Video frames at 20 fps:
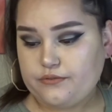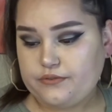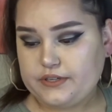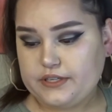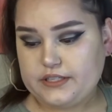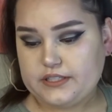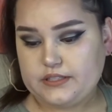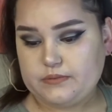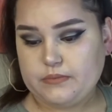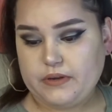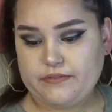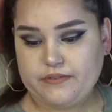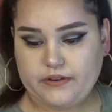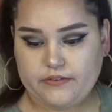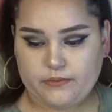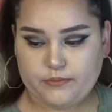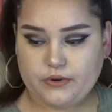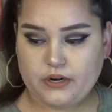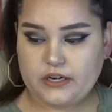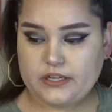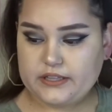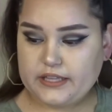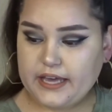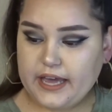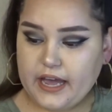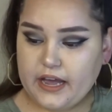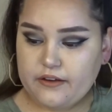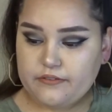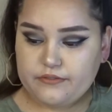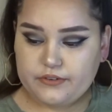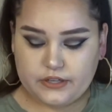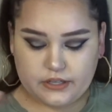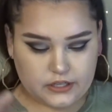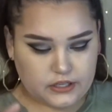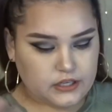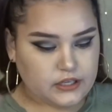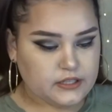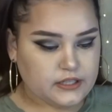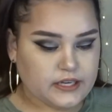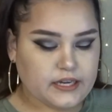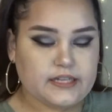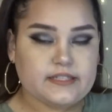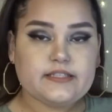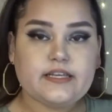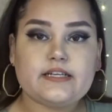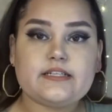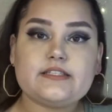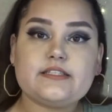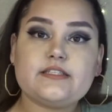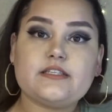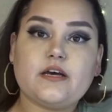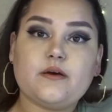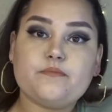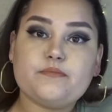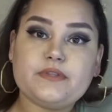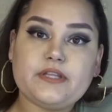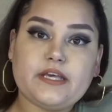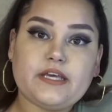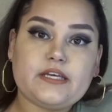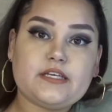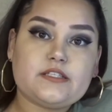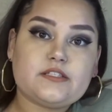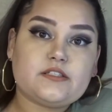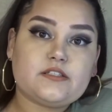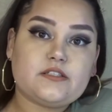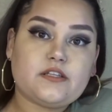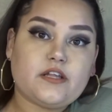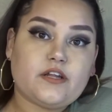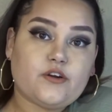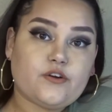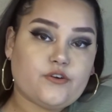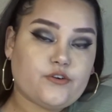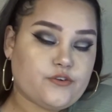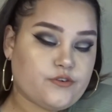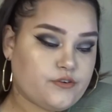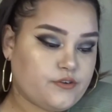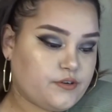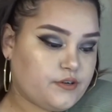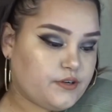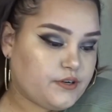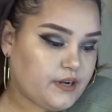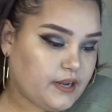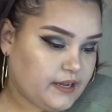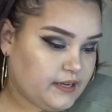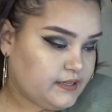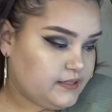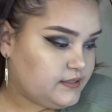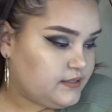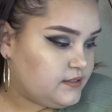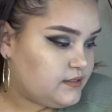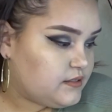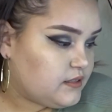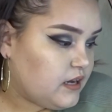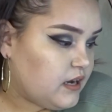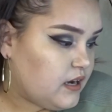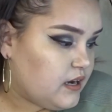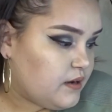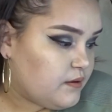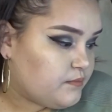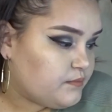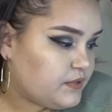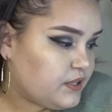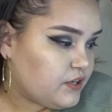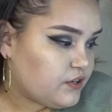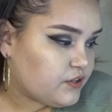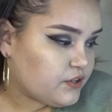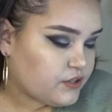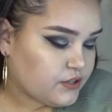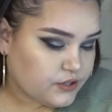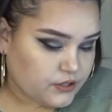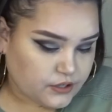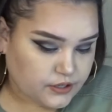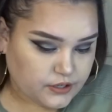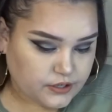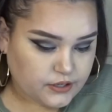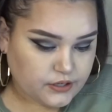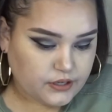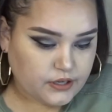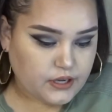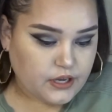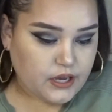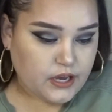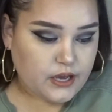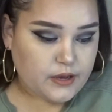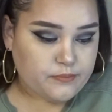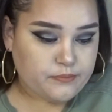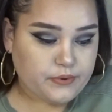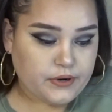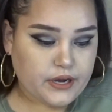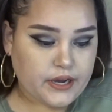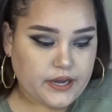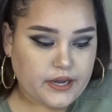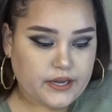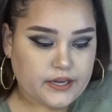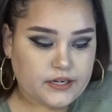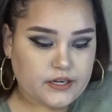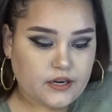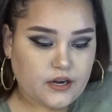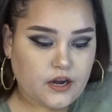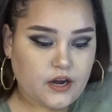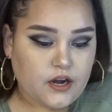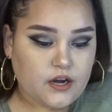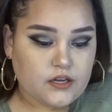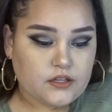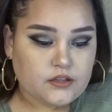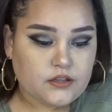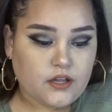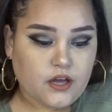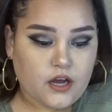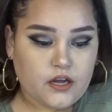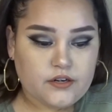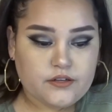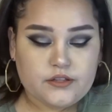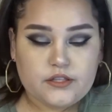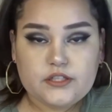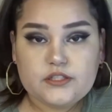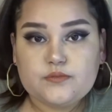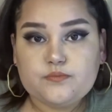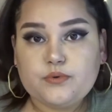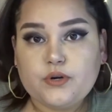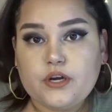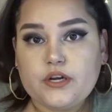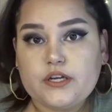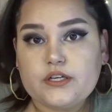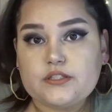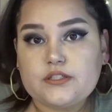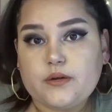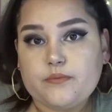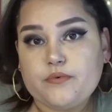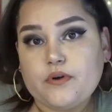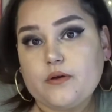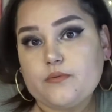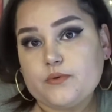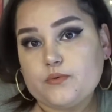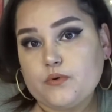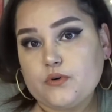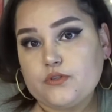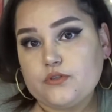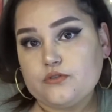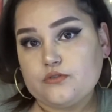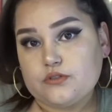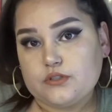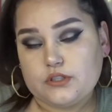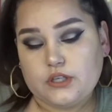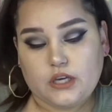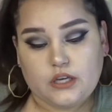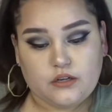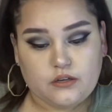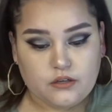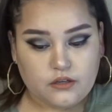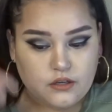is my favorite product. They have, like I said, some things that are nice, that are good, but a lot of these products I probably won't use again.